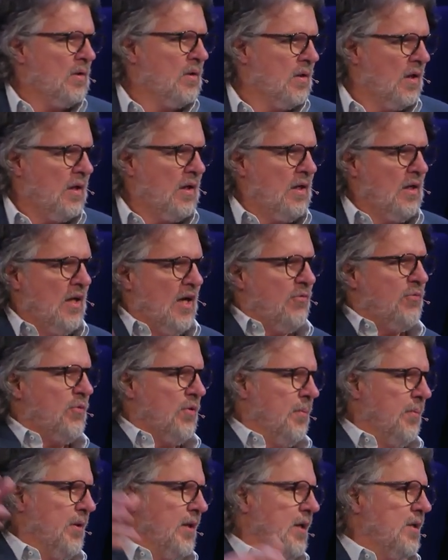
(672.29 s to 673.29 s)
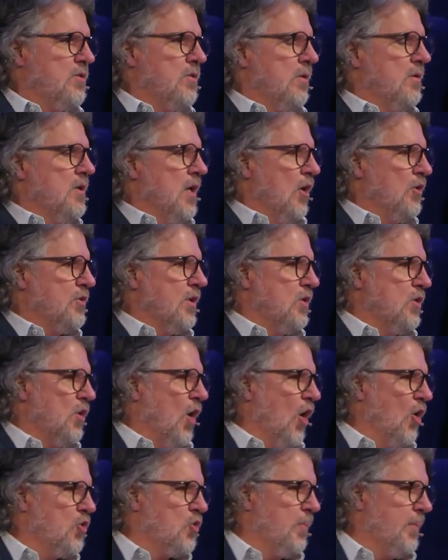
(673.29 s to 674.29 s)
And he left them and they knelt at the
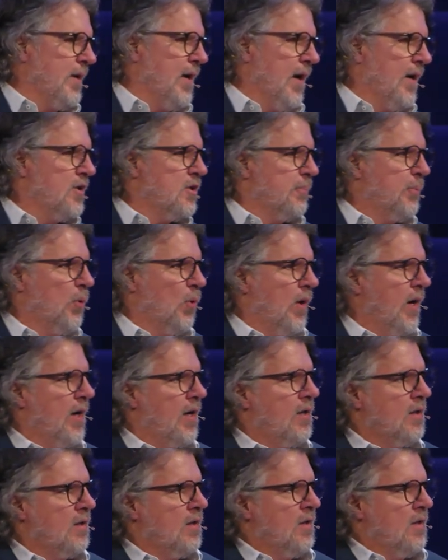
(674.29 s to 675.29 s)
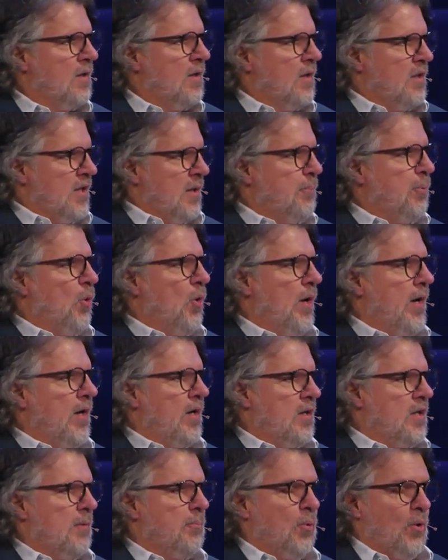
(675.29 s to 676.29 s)
altar, began to pray. And they prayed
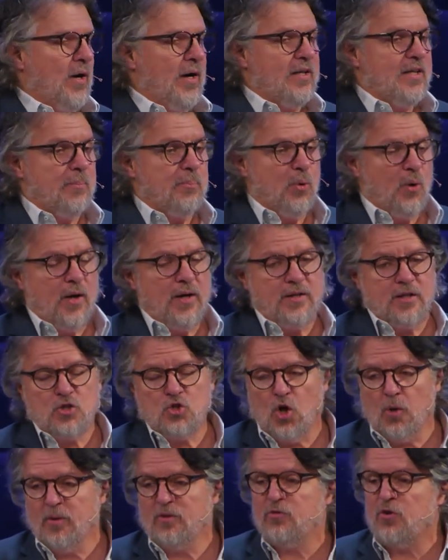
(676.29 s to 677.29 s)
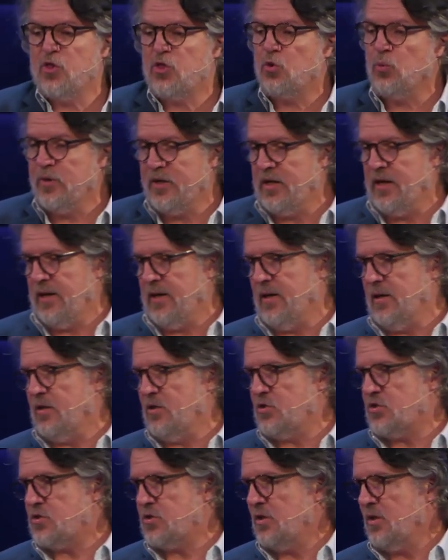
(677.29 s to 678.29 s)
and they prayed. They prayed, they told me, for three
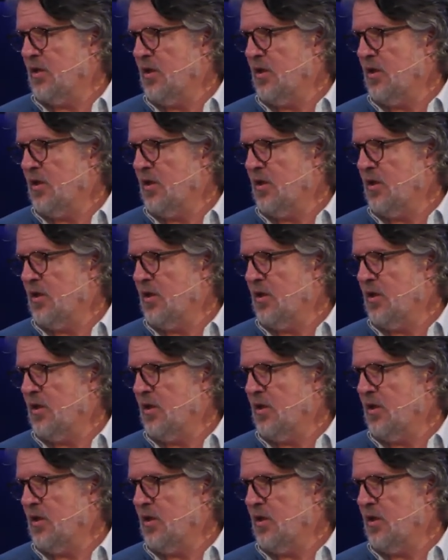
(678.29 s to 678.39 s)
days.